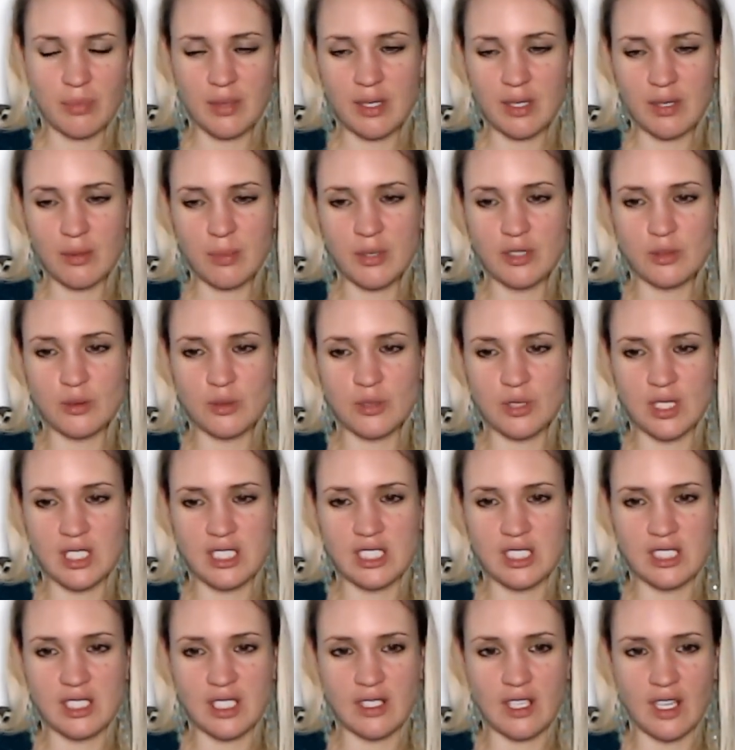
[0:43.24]
Humans will
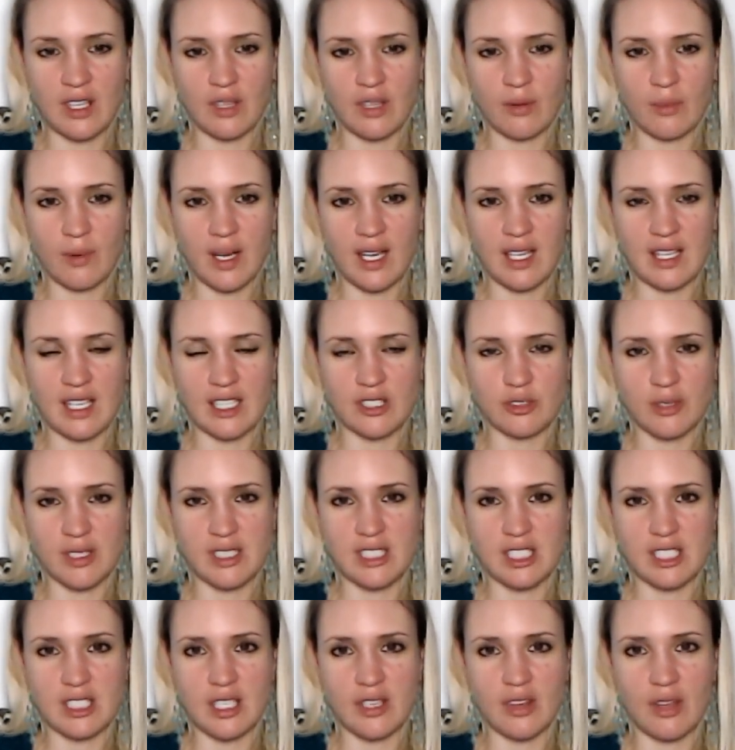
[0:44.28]
treat each other the way they
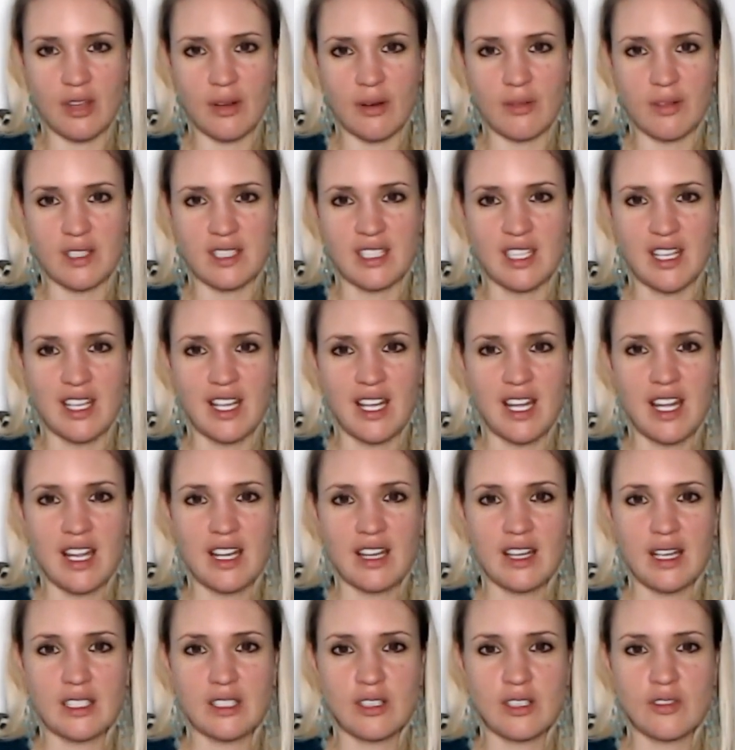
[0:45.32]
treat each other, and
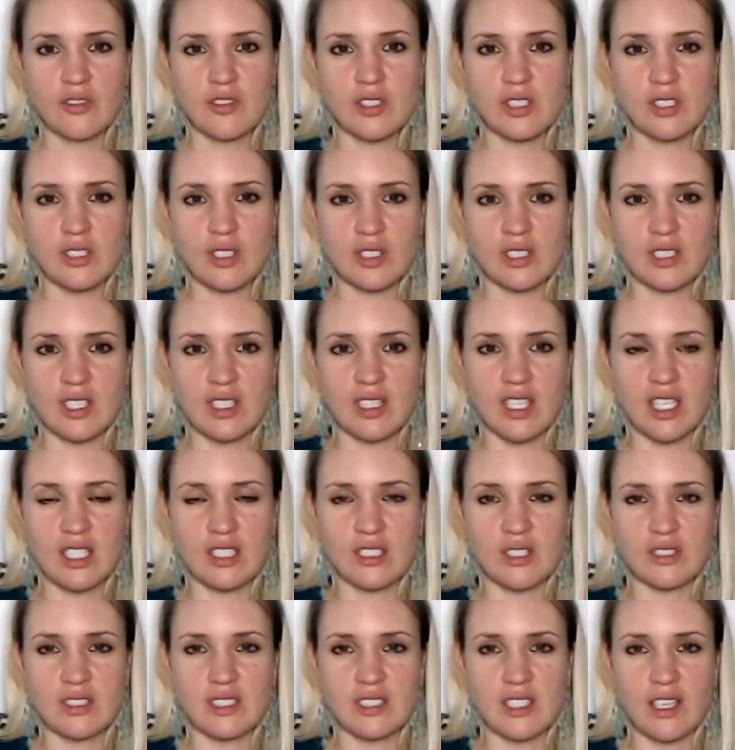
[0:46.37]
then you've just got to
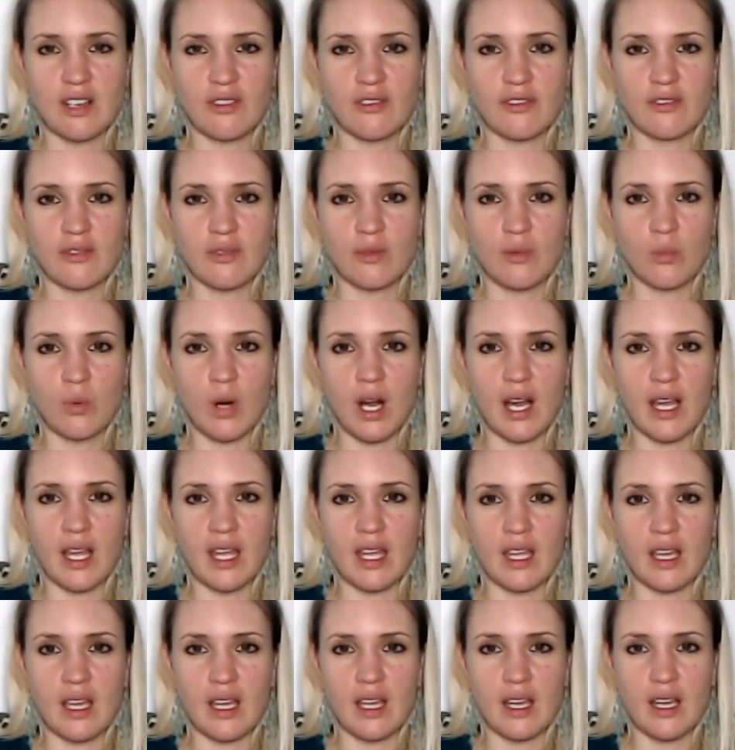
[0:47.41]
think to yourself,
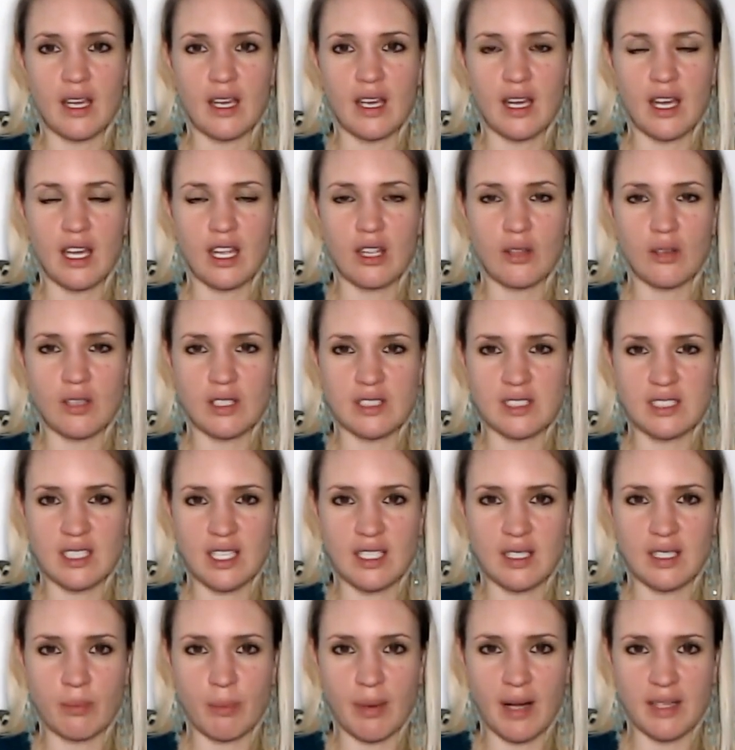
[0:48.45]
why are you
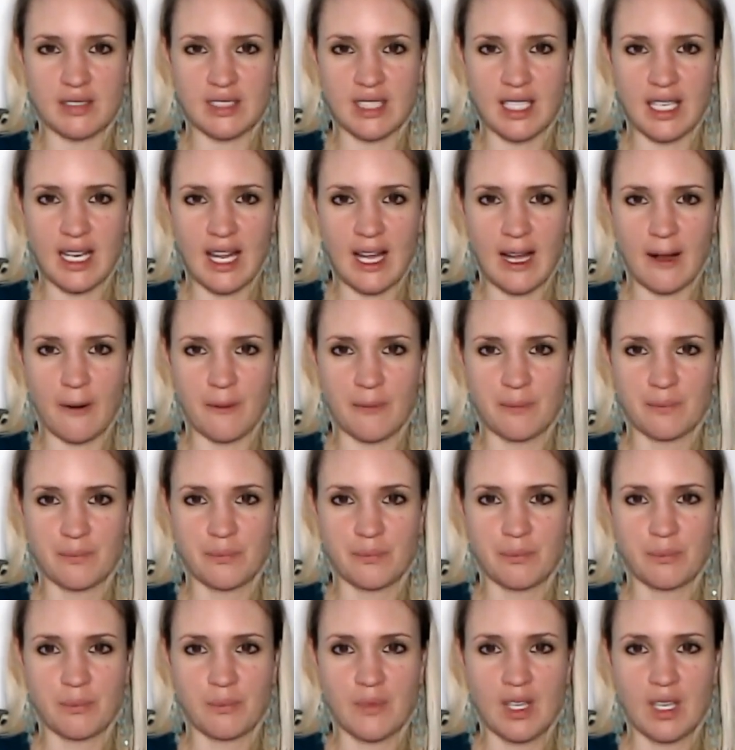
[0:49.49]
concerned about it now?
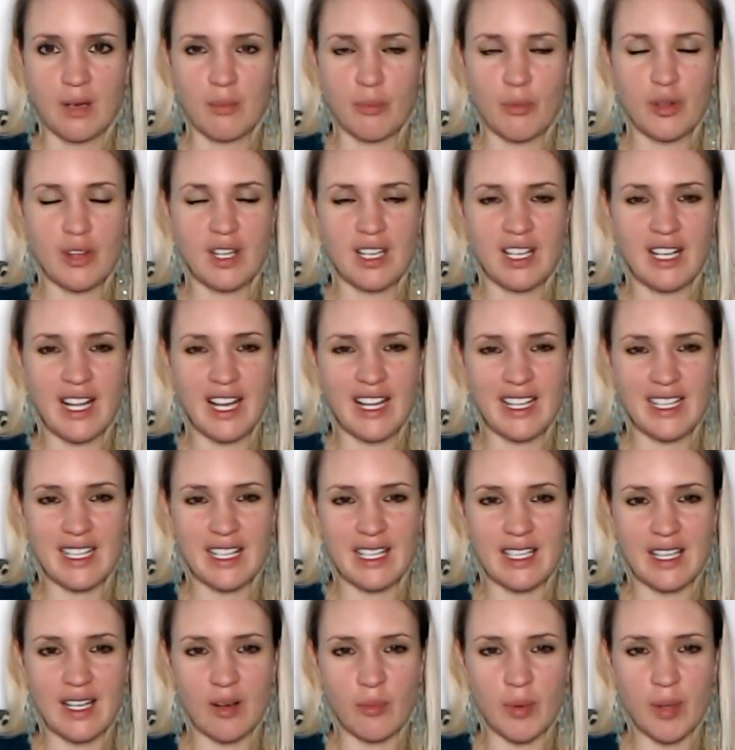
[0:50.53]
More than
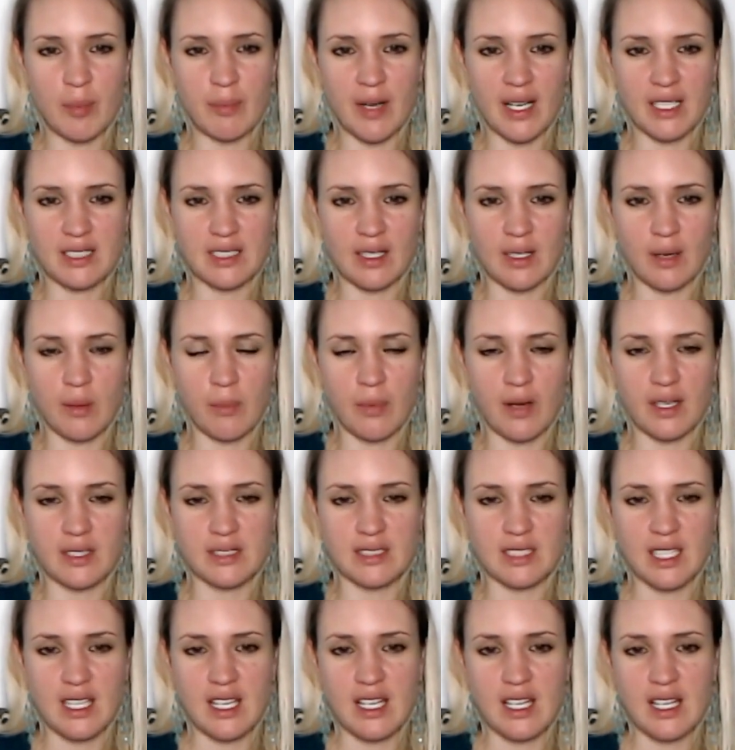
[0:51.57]
likely they'll be better,
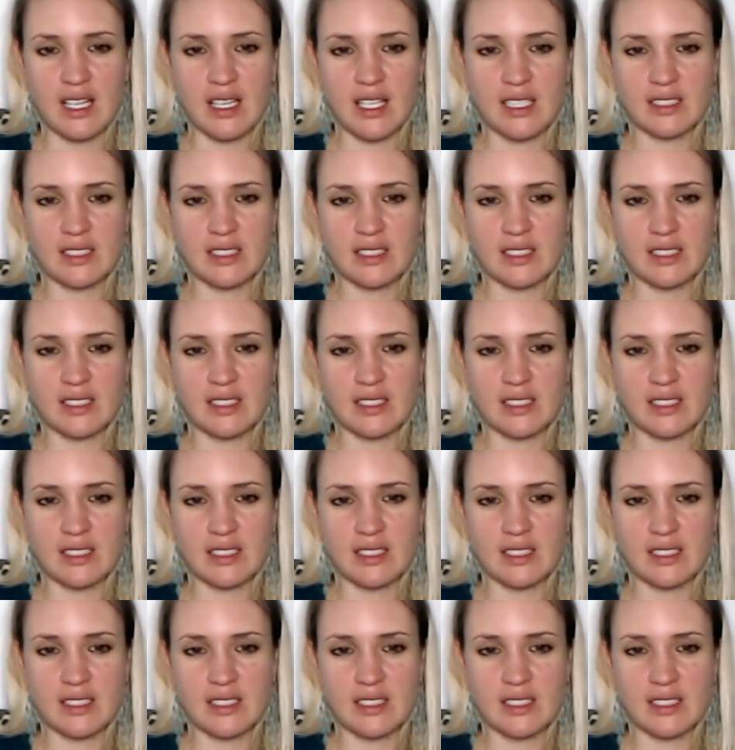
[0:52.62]
but